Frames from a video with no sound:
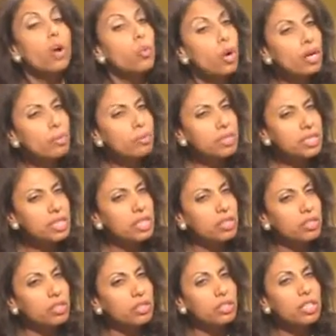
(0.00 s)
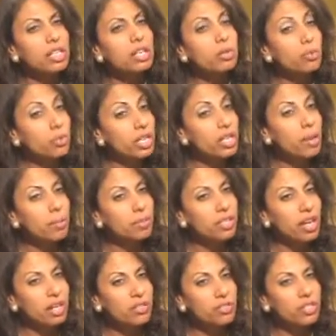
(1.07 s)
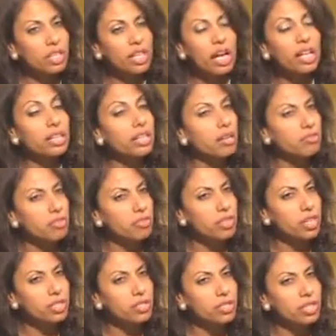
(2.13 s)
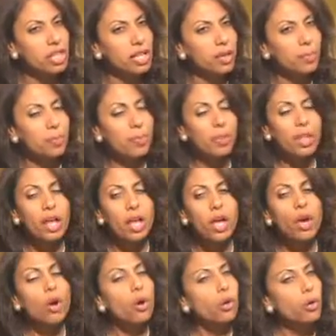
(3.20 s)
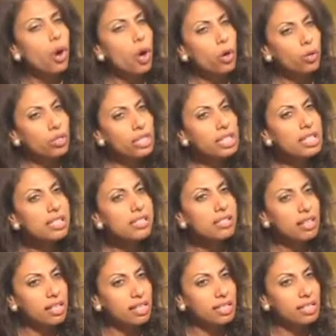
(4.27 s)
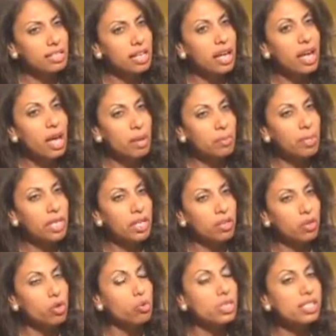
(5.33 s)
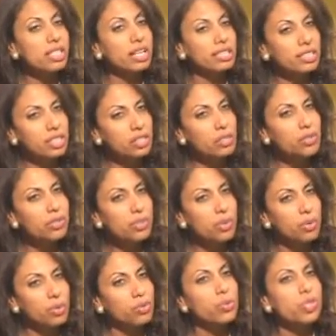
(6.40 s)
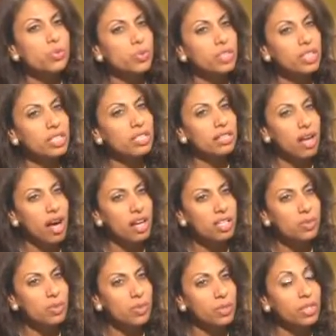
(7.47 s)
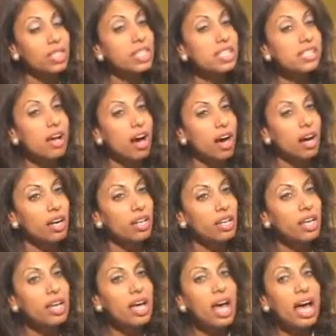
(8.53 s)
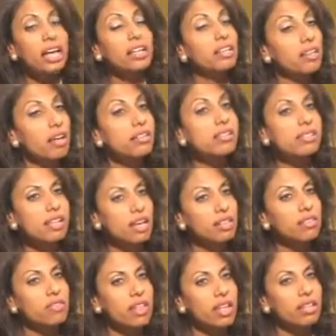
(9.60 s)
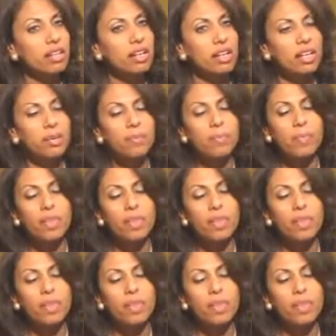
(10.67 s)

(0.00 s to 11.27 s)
One in particular, Rina Potashnik, I'll never forget her name. Her only son, Amir, who was 19 years old, was wounded in the hospital in his eye, and he lost sight of that eye.